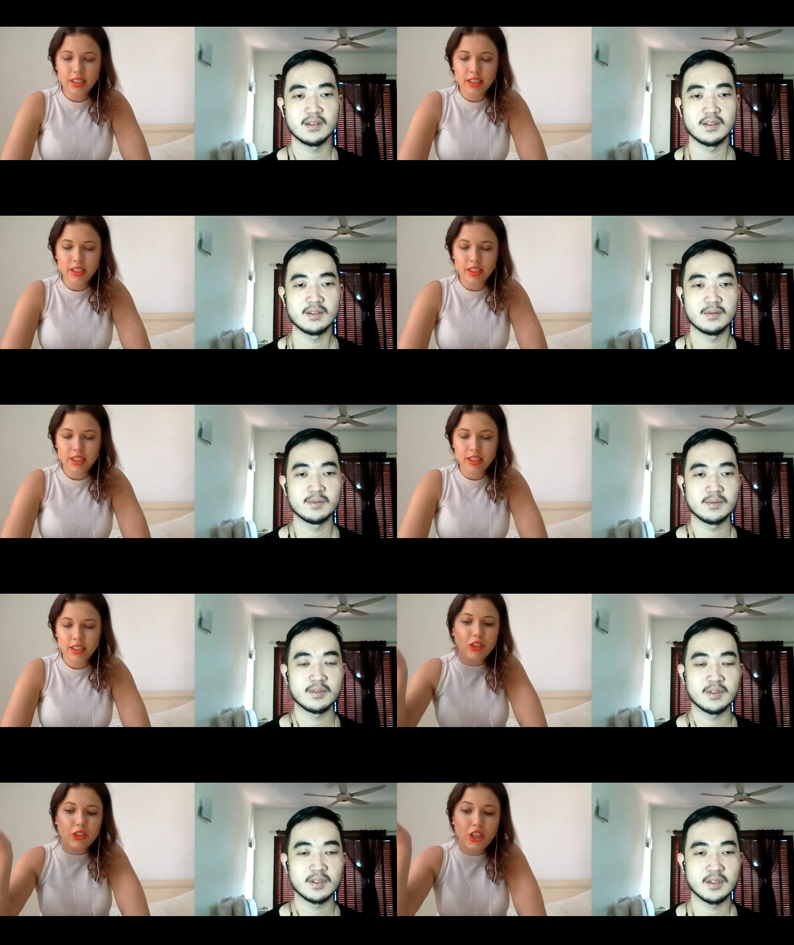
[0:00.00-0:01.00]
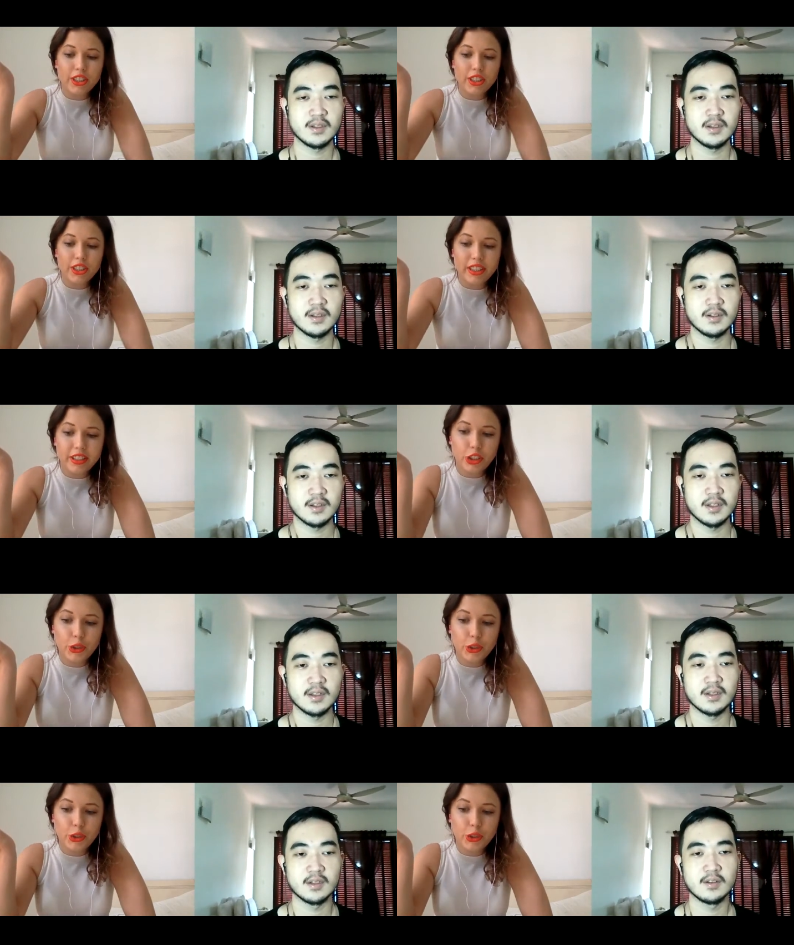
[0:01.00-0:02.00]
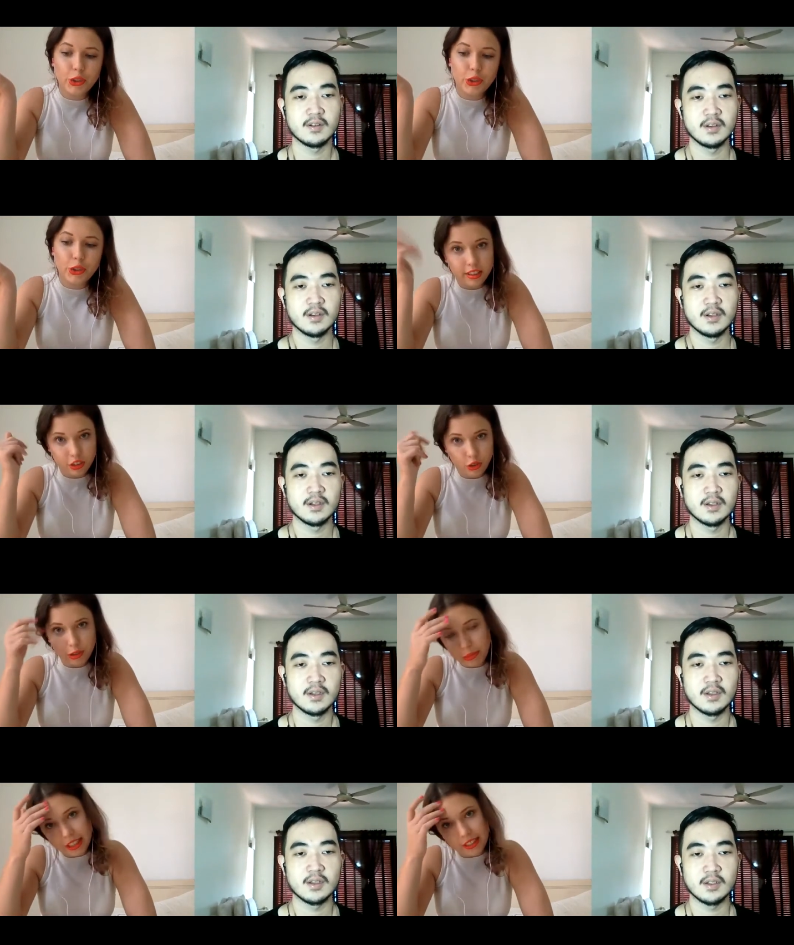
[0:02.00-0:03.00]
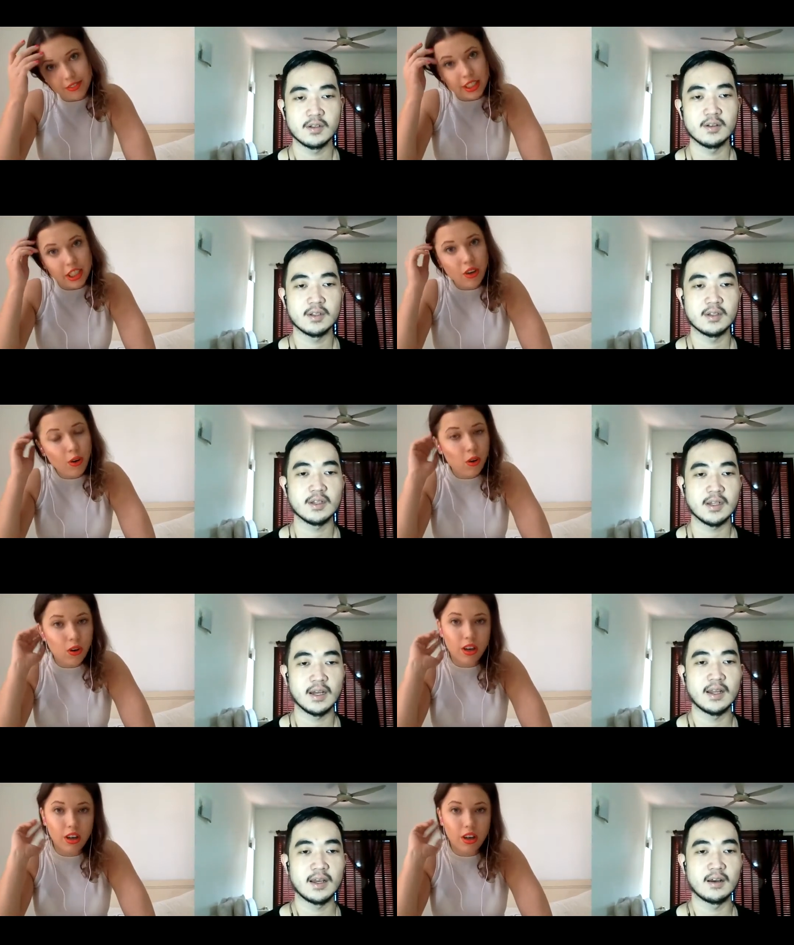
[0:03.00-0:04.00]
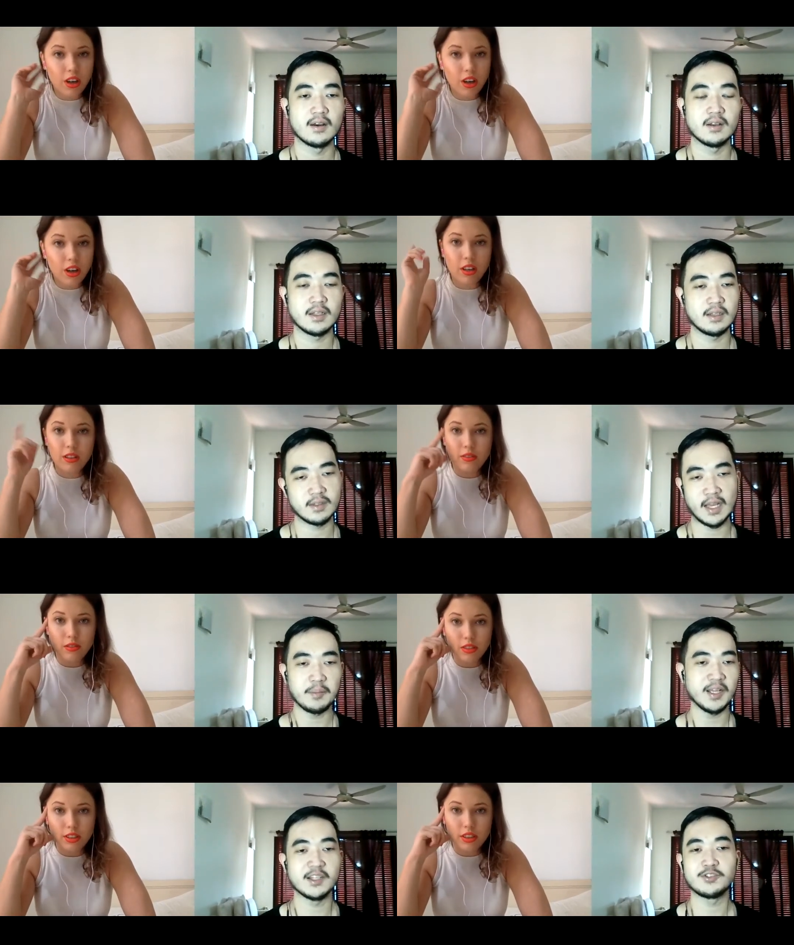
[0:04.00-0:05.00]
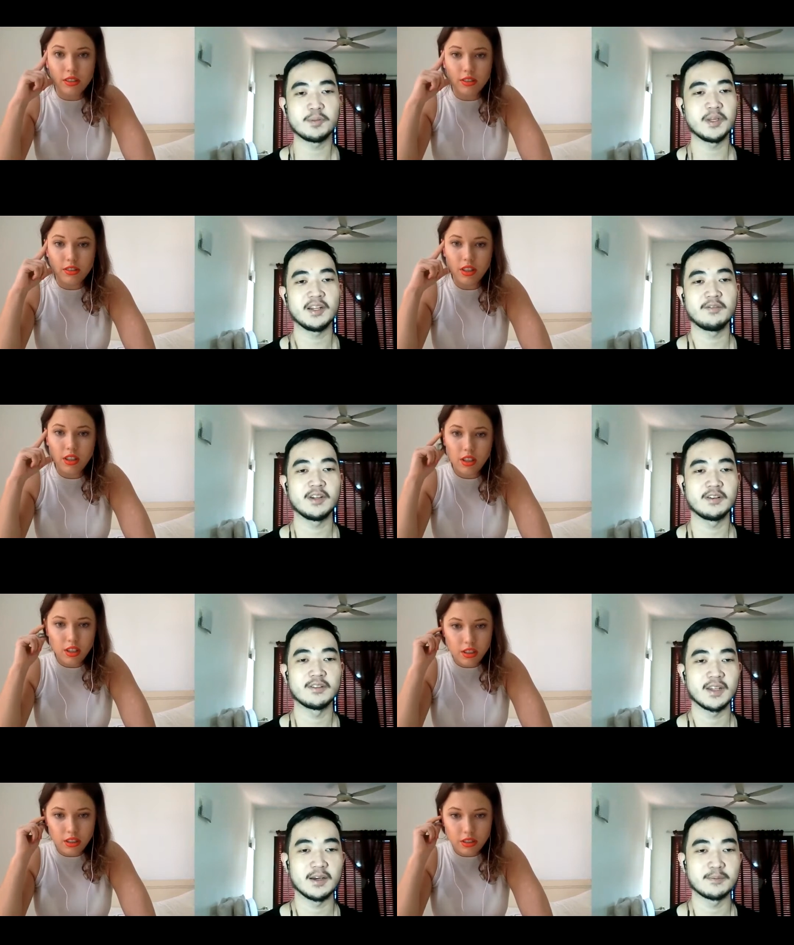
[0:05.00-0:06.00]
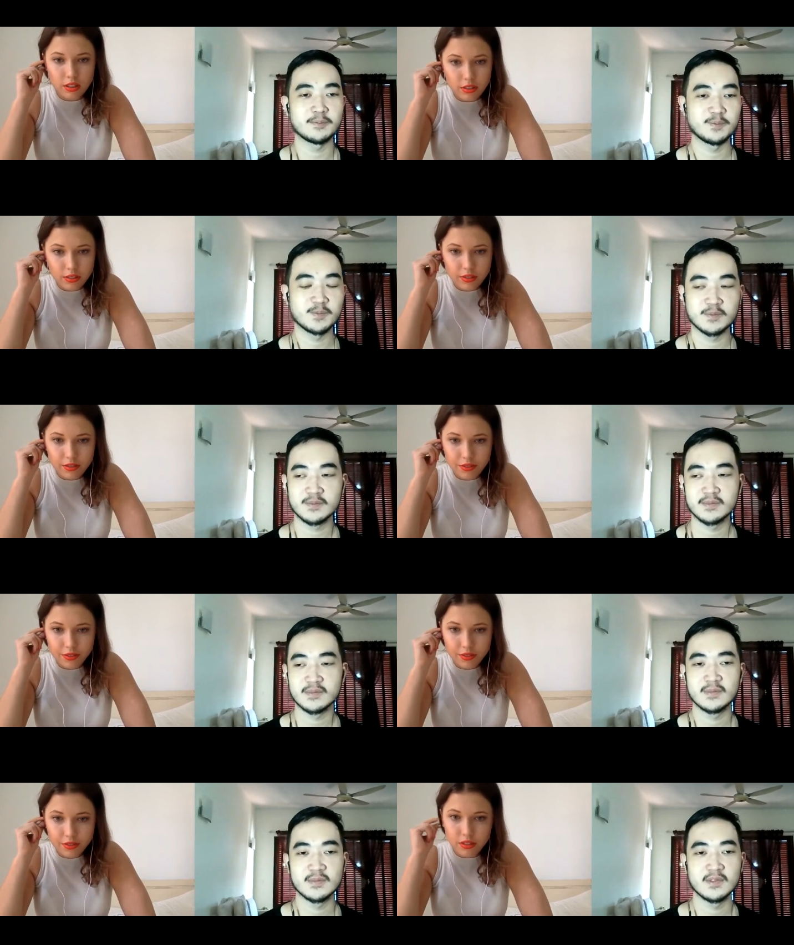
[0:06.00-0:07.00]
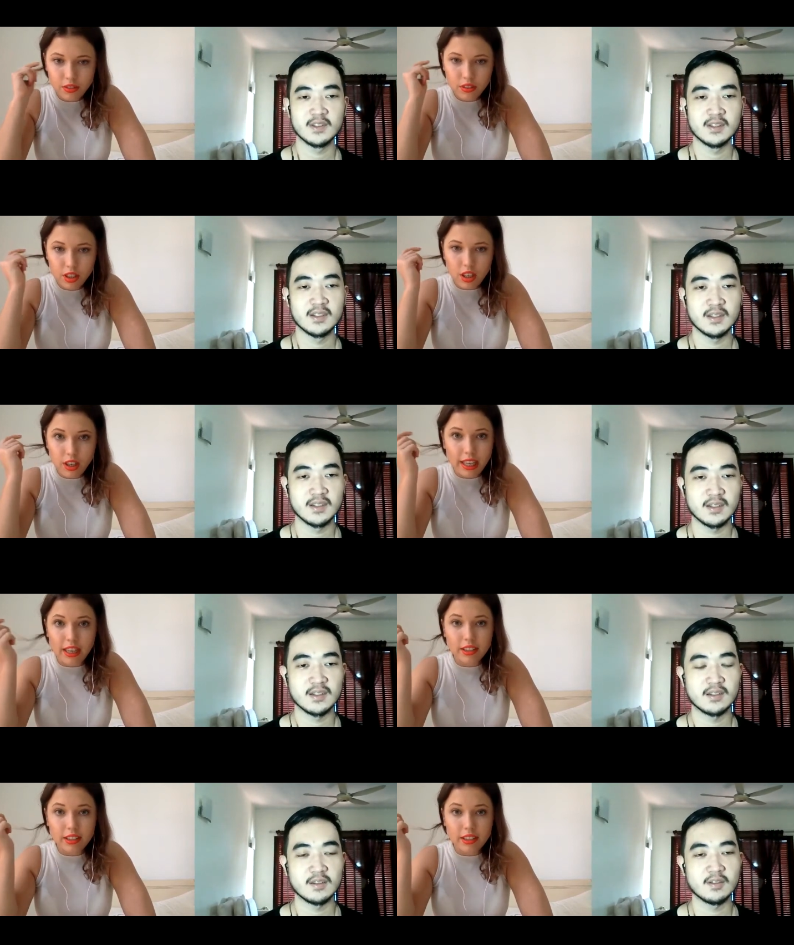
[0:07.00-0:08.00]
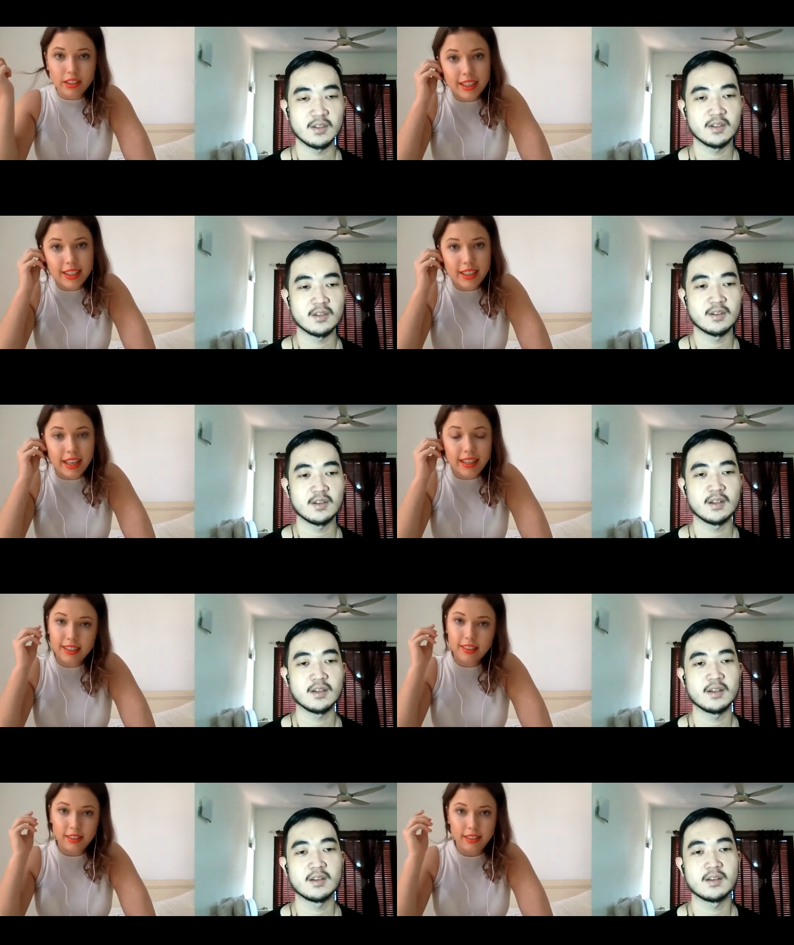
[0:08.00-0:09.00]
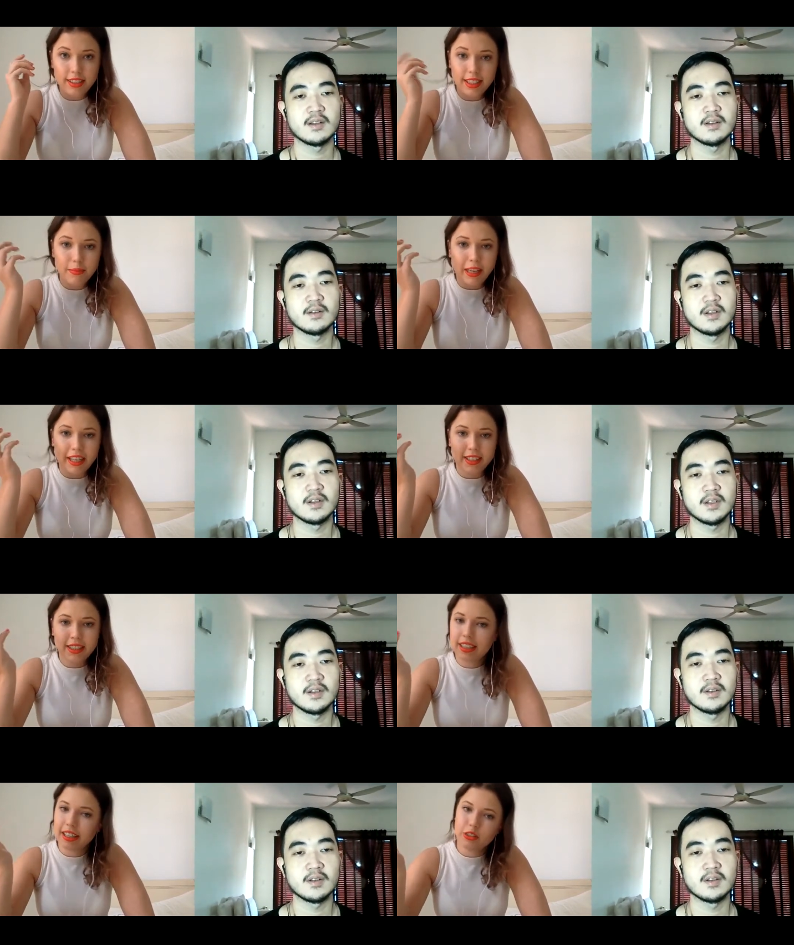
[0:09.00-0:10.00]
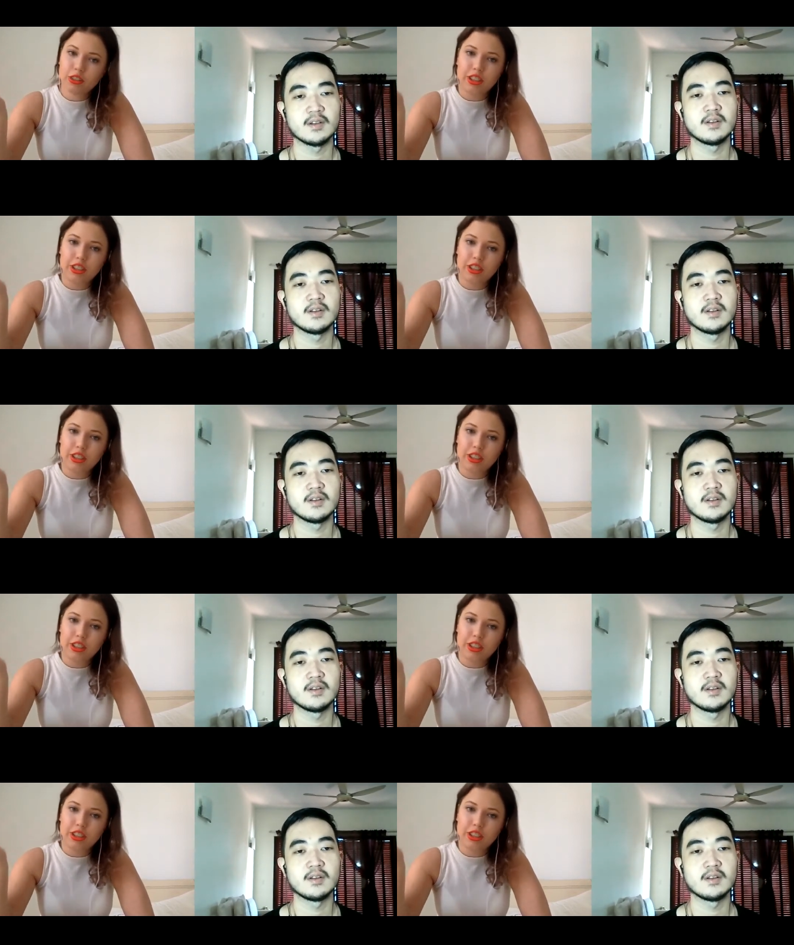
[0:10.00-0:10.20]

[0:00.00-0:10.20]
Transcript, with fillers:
Speaker 1: so you mean micro content shorter than the three minute video yeah, or,
Speaker 2: yeah. or can be the three minute video yeah
Speaker 1: yeah so this is really like a lead magnet like